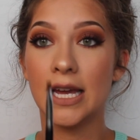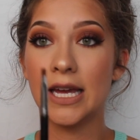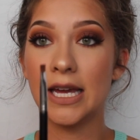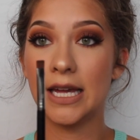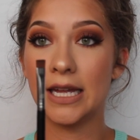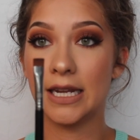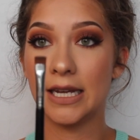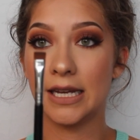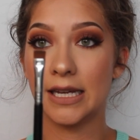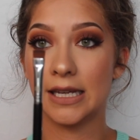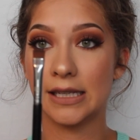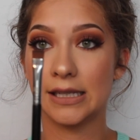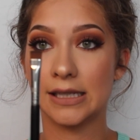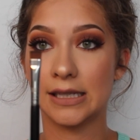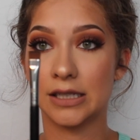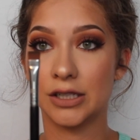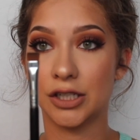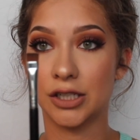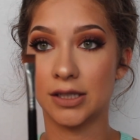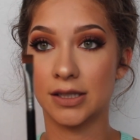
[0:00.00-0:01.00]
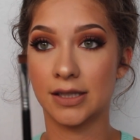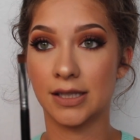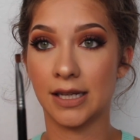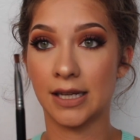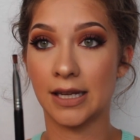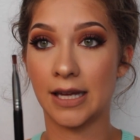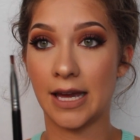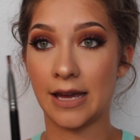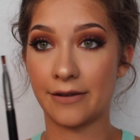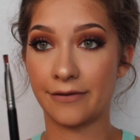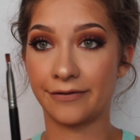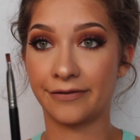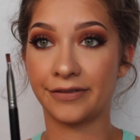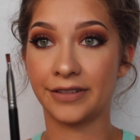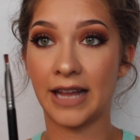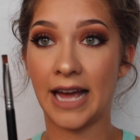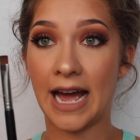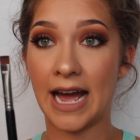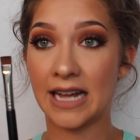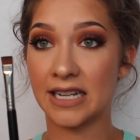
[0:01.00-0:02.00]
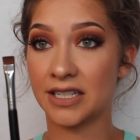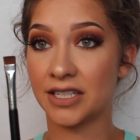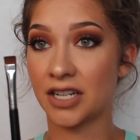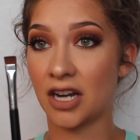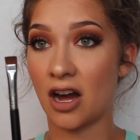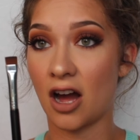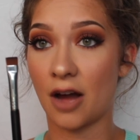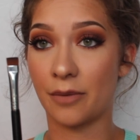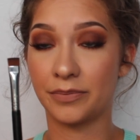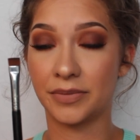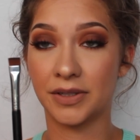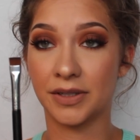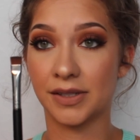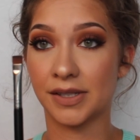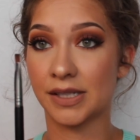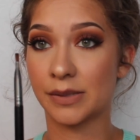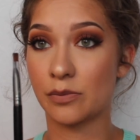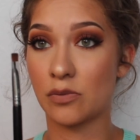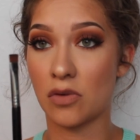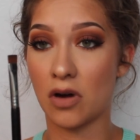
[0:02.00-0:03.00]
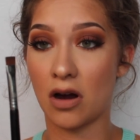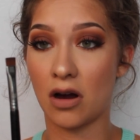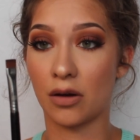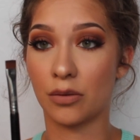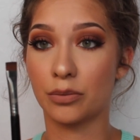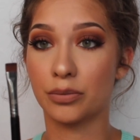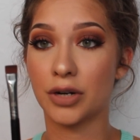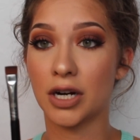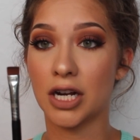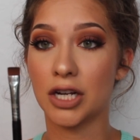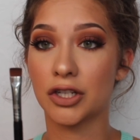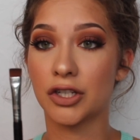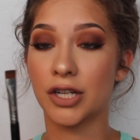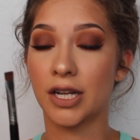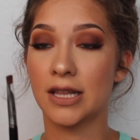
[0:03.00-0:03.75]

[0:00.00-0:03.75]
It is just a flat topped small brush,